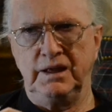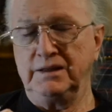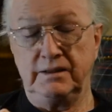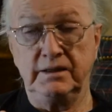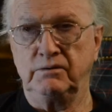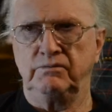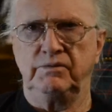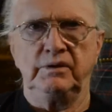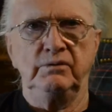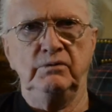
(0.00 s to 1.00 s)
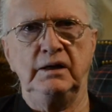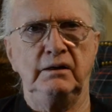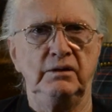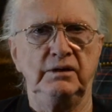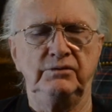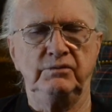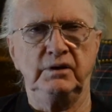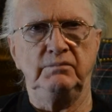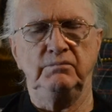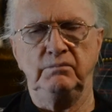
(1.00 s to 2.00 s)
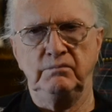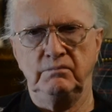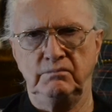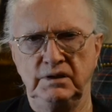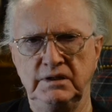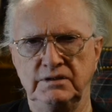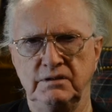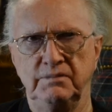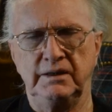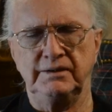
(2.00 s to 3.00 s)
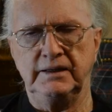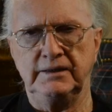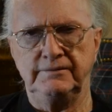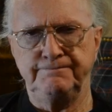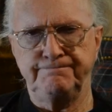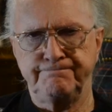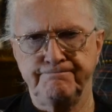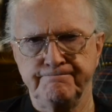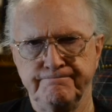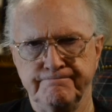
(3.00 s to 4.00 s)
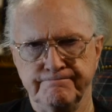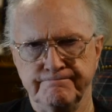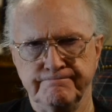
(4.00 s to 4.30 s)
I think, very well. I was really pleased about that.